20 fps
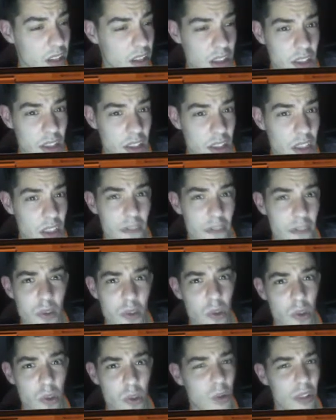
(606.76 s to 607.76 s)
they've fallen
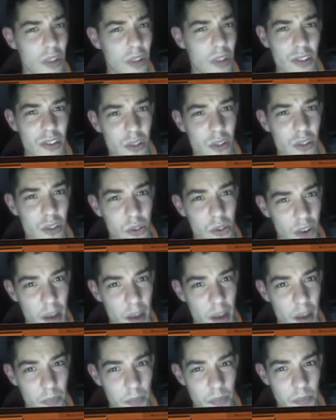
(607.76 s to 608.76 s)
all into your trap.
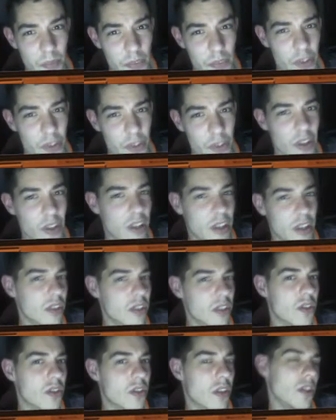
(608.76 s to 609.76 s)
It's,
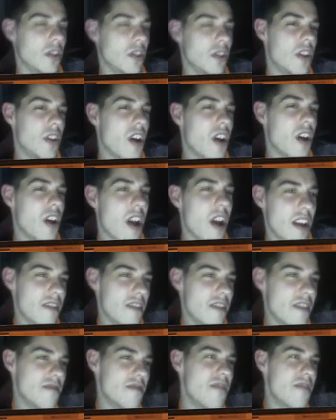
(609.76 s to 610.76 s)
you know, in
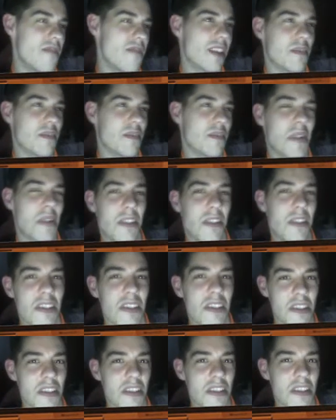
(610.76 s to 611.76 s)
fact the matter is,
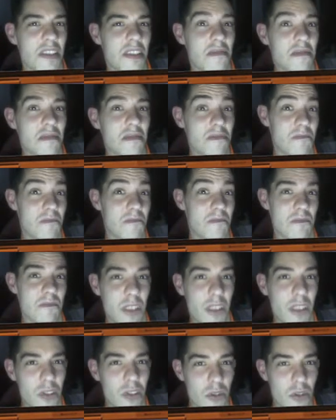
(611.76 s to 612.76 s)

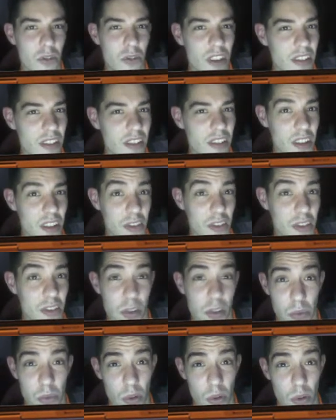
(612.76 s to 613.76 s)
until recently I stopped
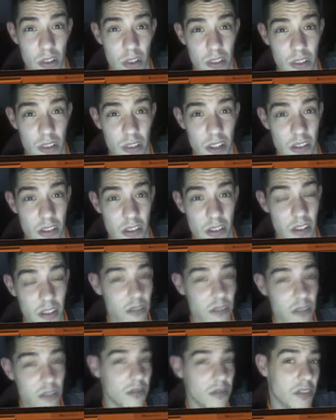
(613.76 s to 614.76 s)
talking to Secret.
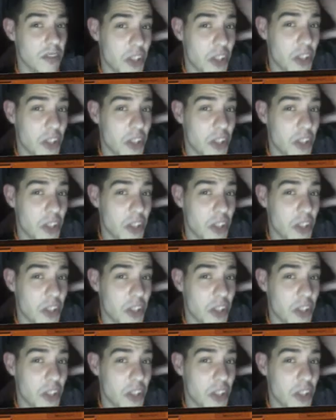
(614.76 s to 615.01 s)
Don't know